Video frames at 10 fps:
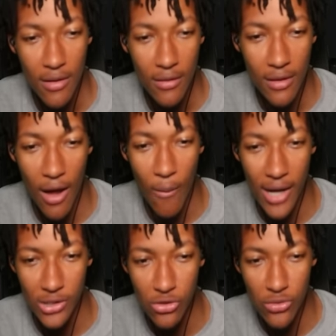Now,
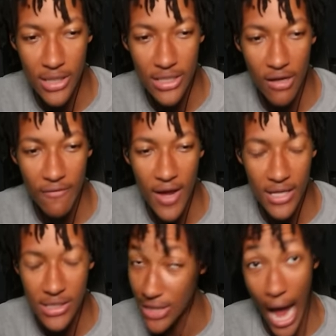why'd you do that to their
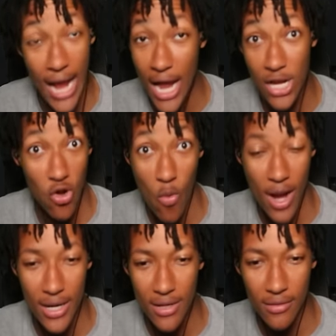faces? I got no
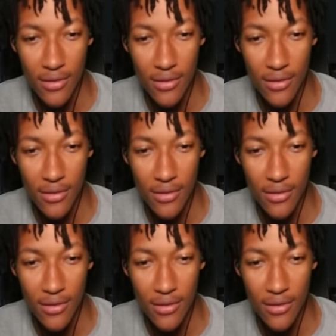idea.